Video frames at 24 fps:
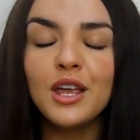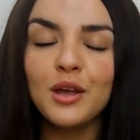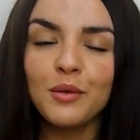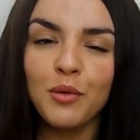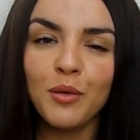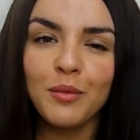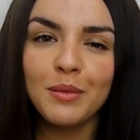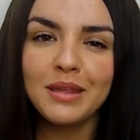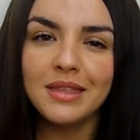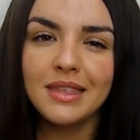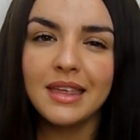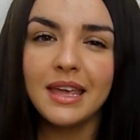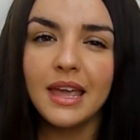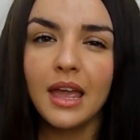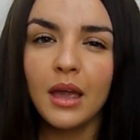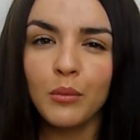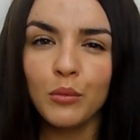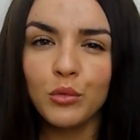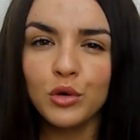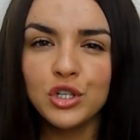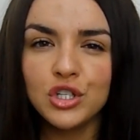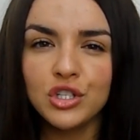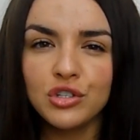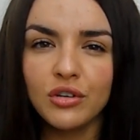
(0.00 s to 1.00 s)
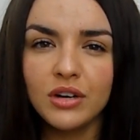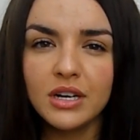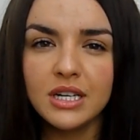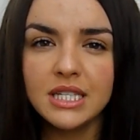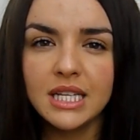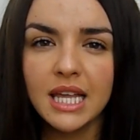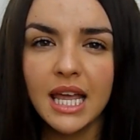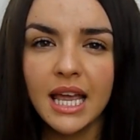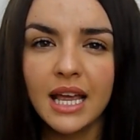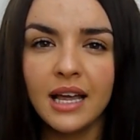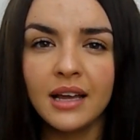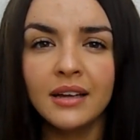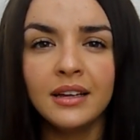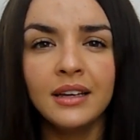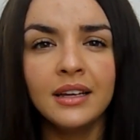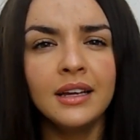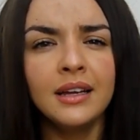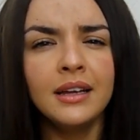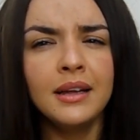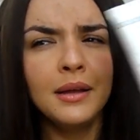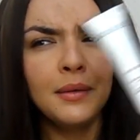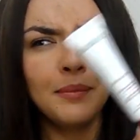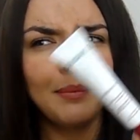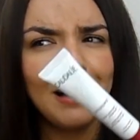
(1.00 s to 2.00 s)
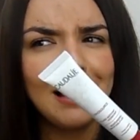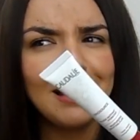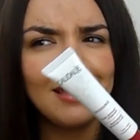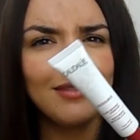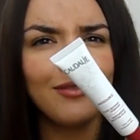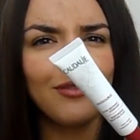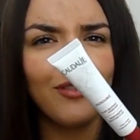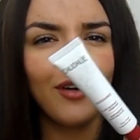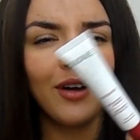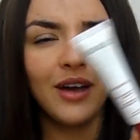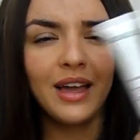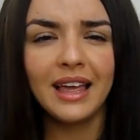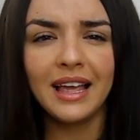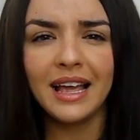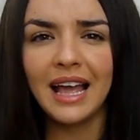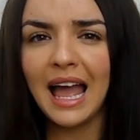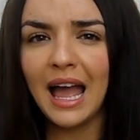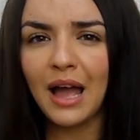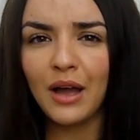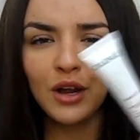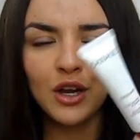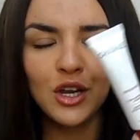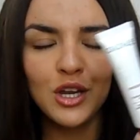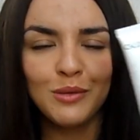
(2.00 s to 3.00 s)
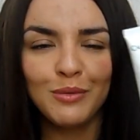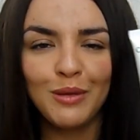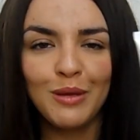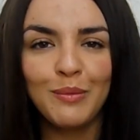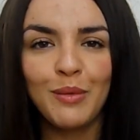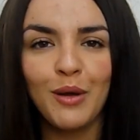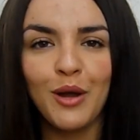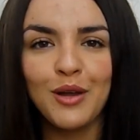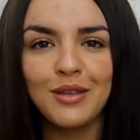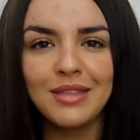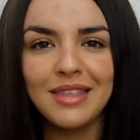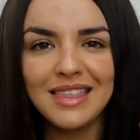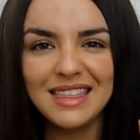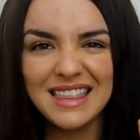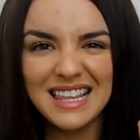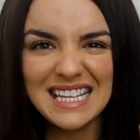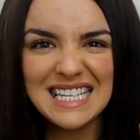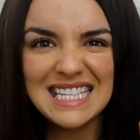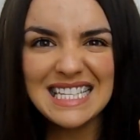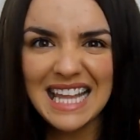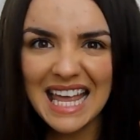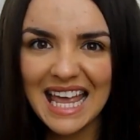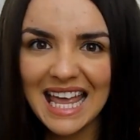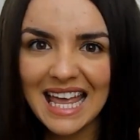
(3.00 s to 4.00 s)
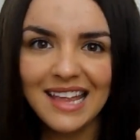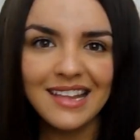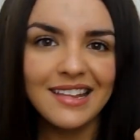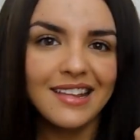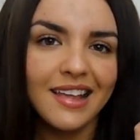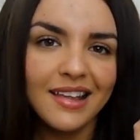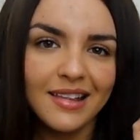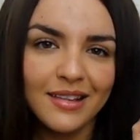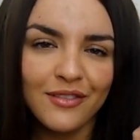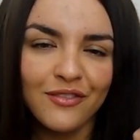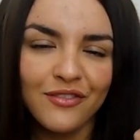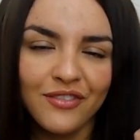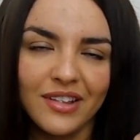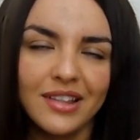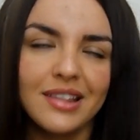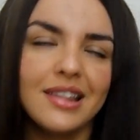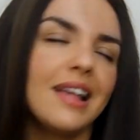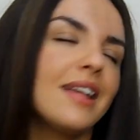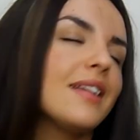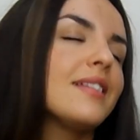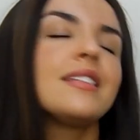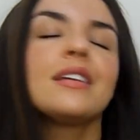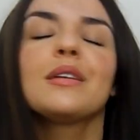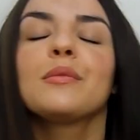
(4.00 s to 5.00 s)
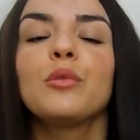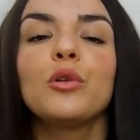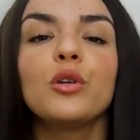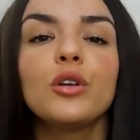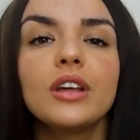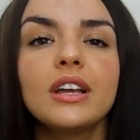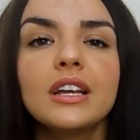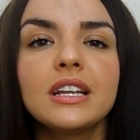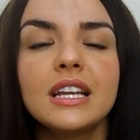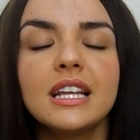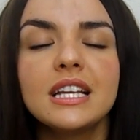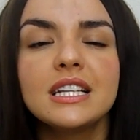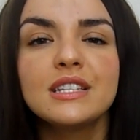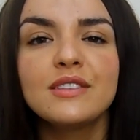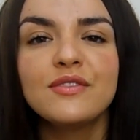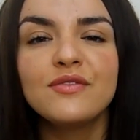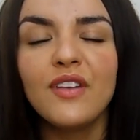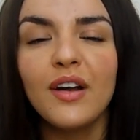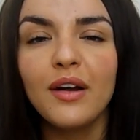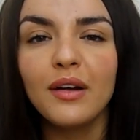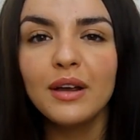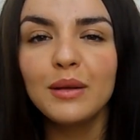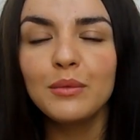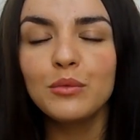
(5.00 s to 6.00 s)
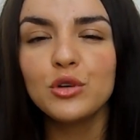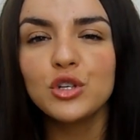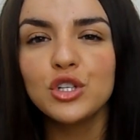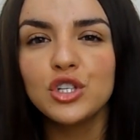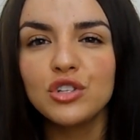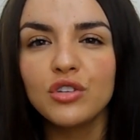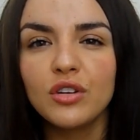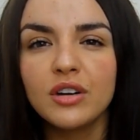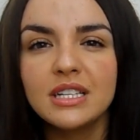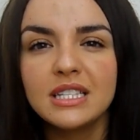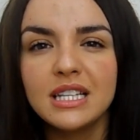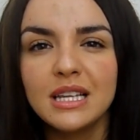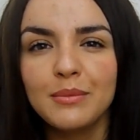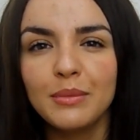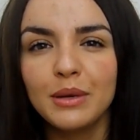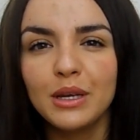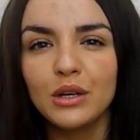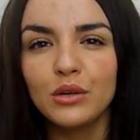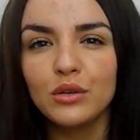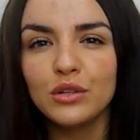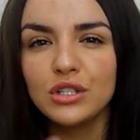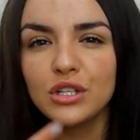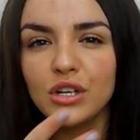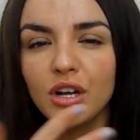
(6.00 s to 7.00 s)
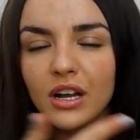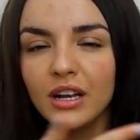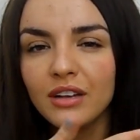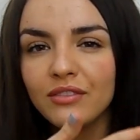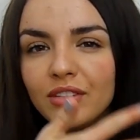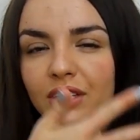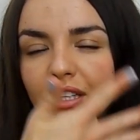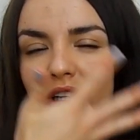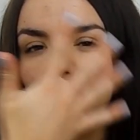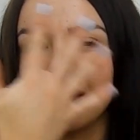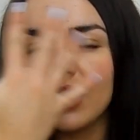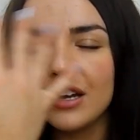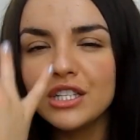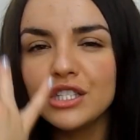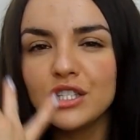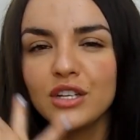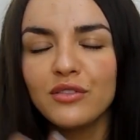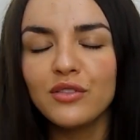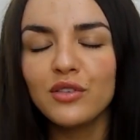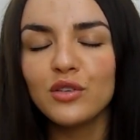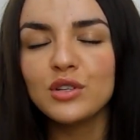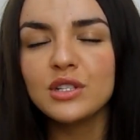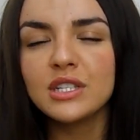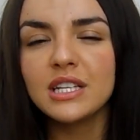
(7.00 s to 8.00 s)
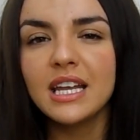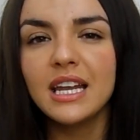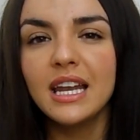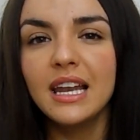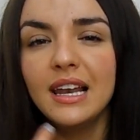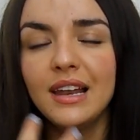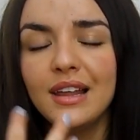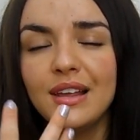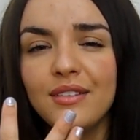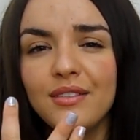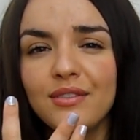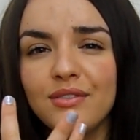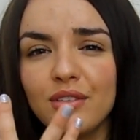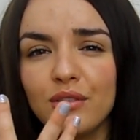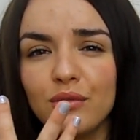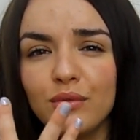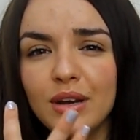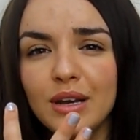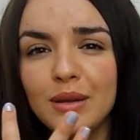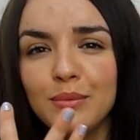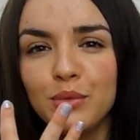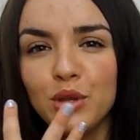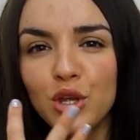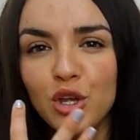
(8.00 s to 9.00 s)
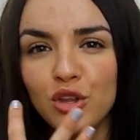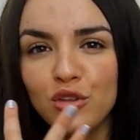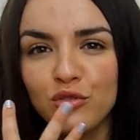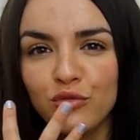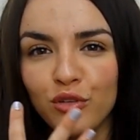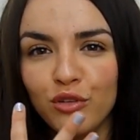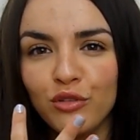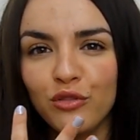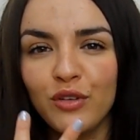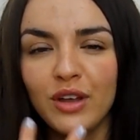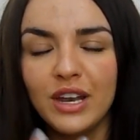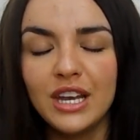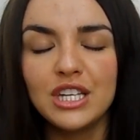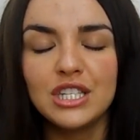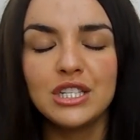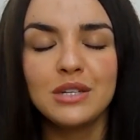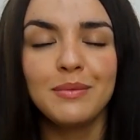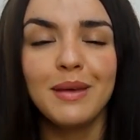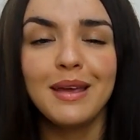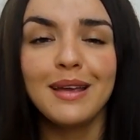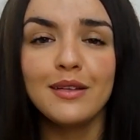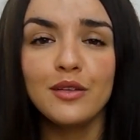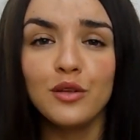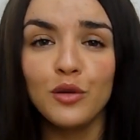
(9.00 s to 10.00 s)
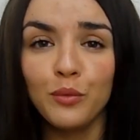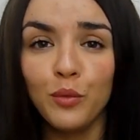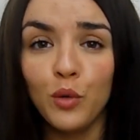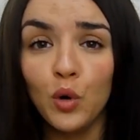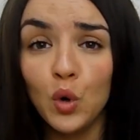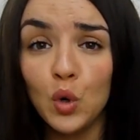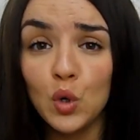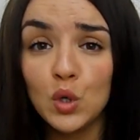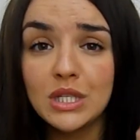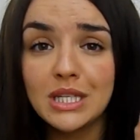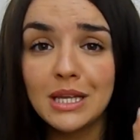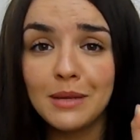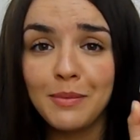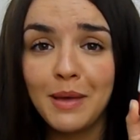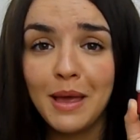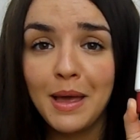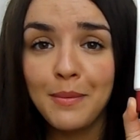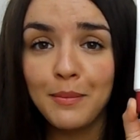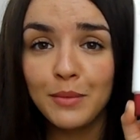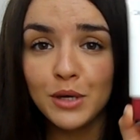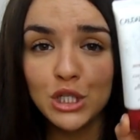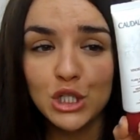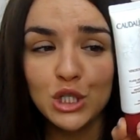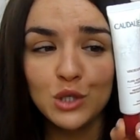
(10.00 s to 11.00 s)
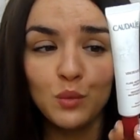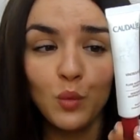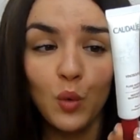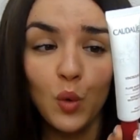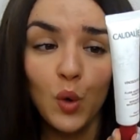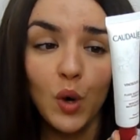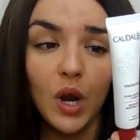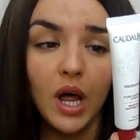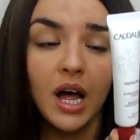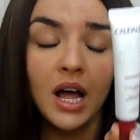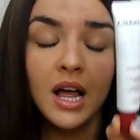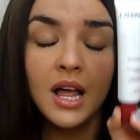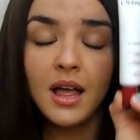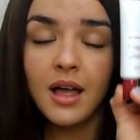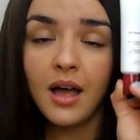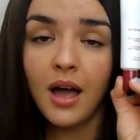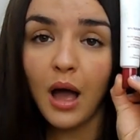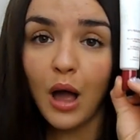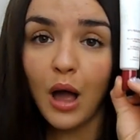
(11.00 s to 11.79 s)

You're probably thinking moisturising, mattifying, how can you be both? This is, it's a fantastic product. It's very moisturising, but it also kind of glides over your skin and leaves a really beautiful finish and makes your pores appear much smaller